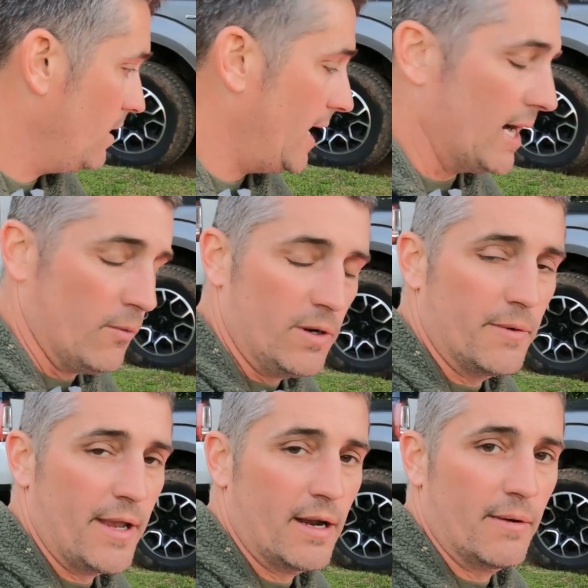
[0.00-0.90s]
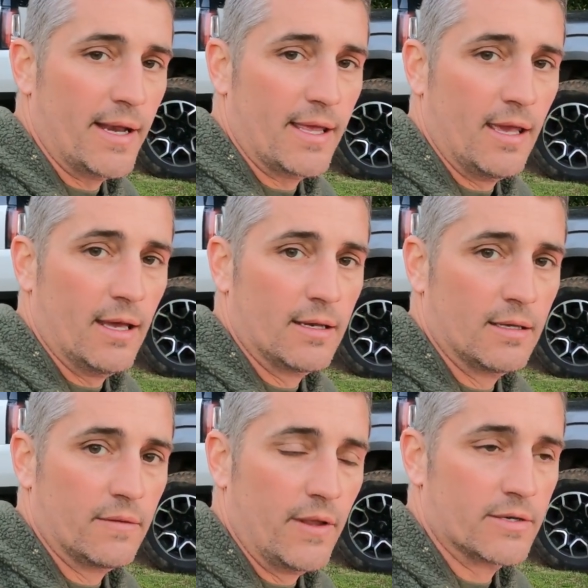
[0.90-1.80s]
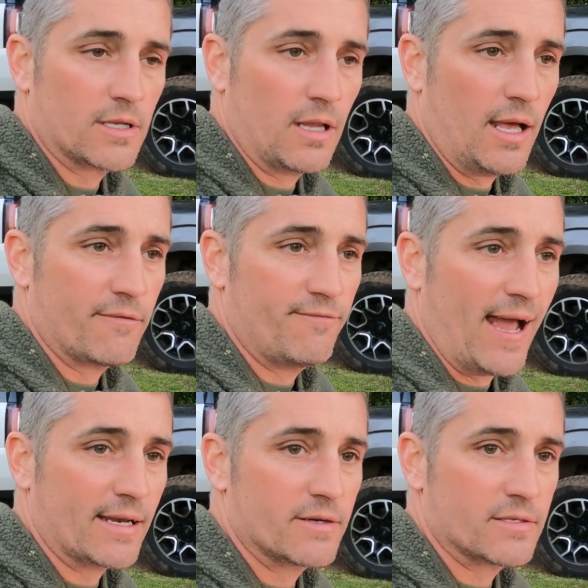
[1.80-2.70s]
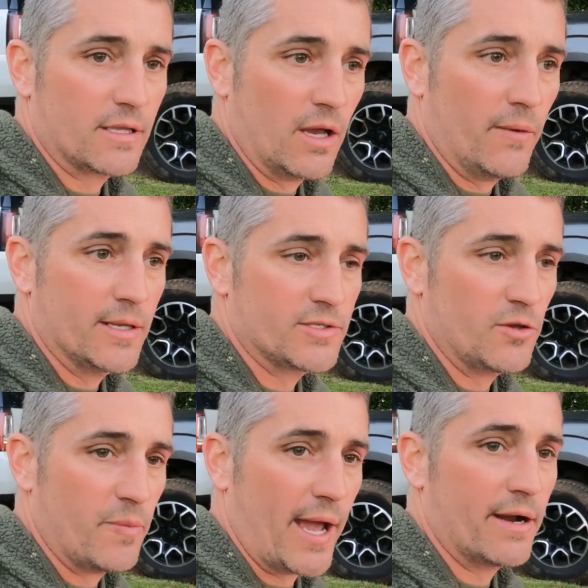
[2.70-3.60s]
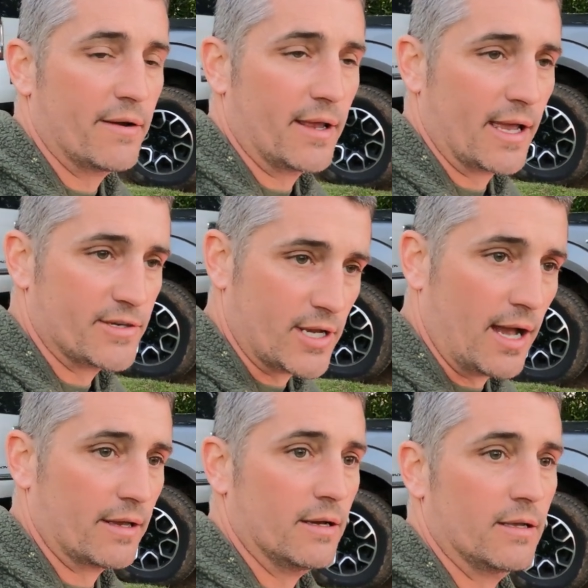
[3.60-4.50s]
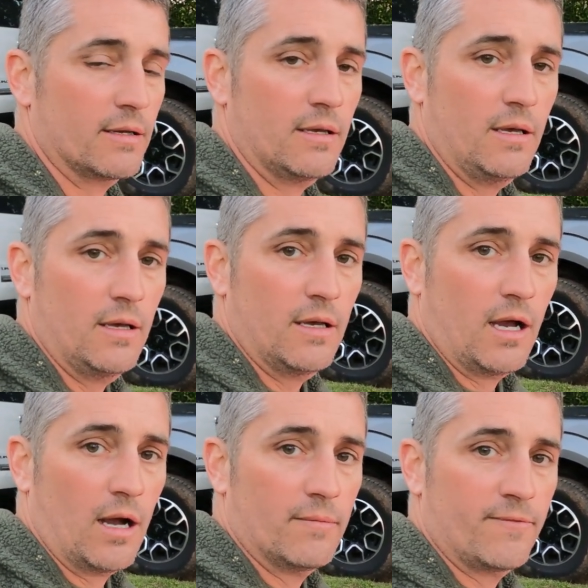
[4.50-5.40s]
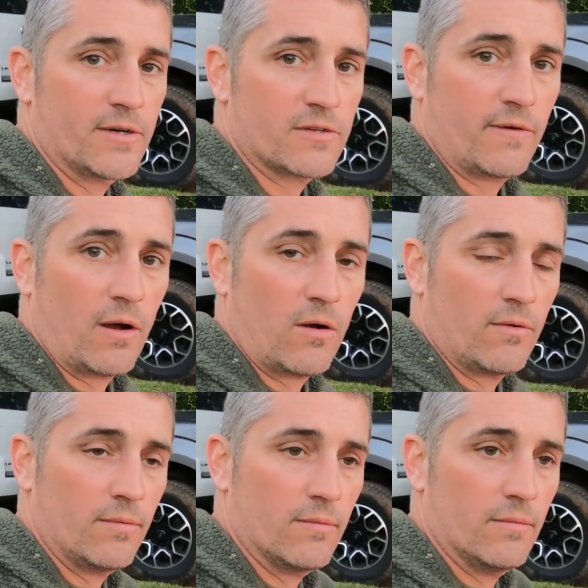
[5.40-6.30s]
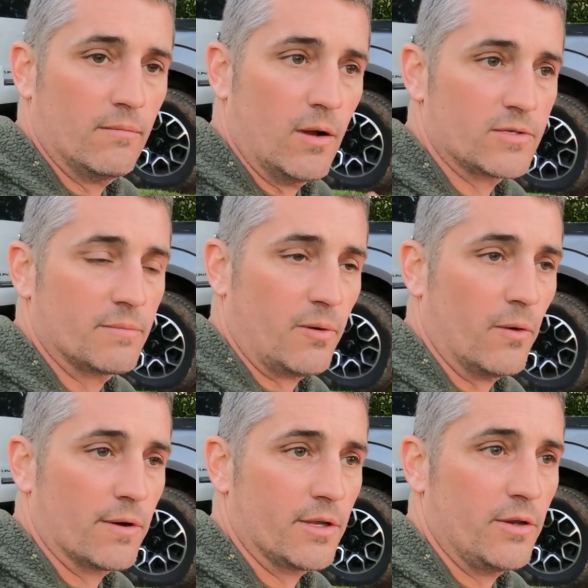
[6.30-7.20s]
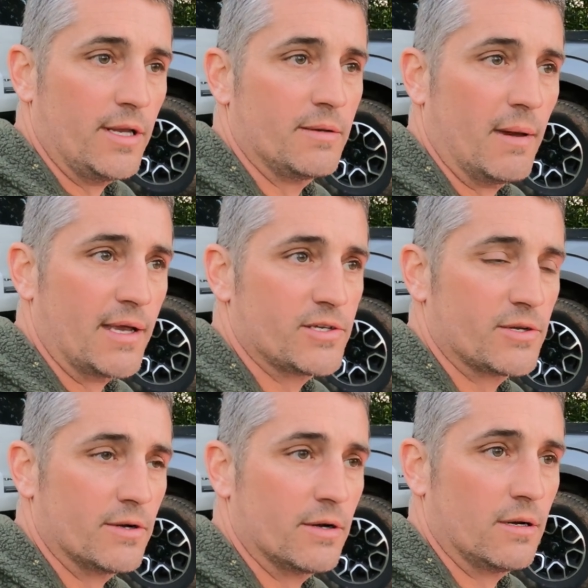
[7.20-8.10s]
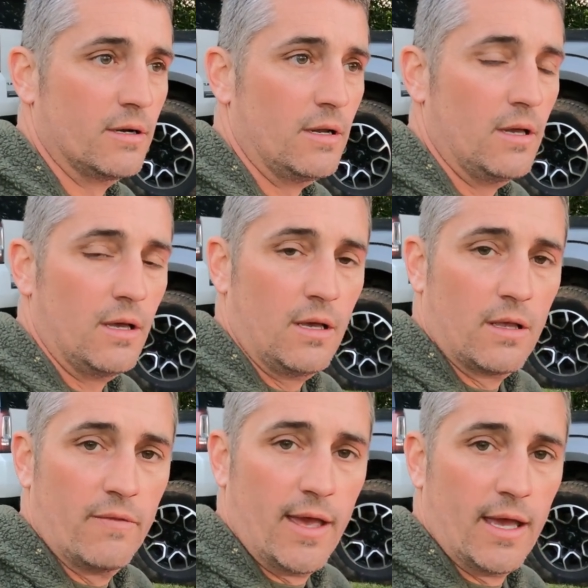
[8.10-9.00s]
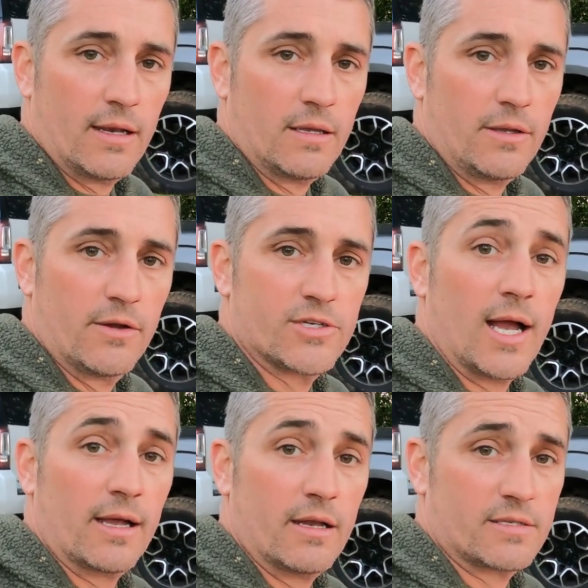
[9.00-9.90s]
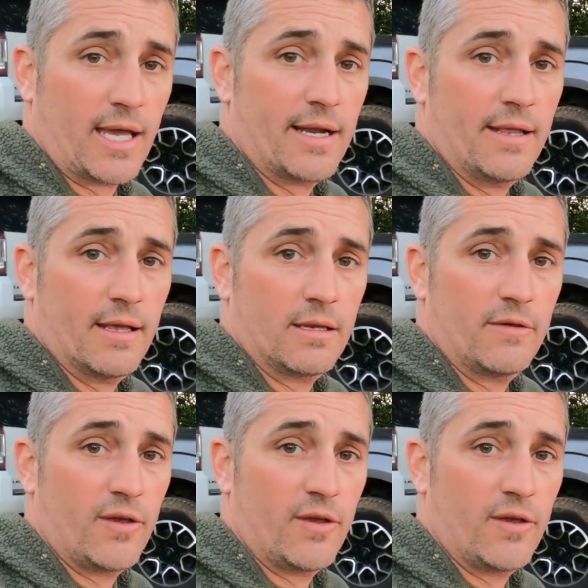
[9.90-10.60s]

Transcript: And I want to reiterate again, there's a lot of factors that go into patterning a shotgun. First of all, most important, you need to make sure that your shotgun is sighted in.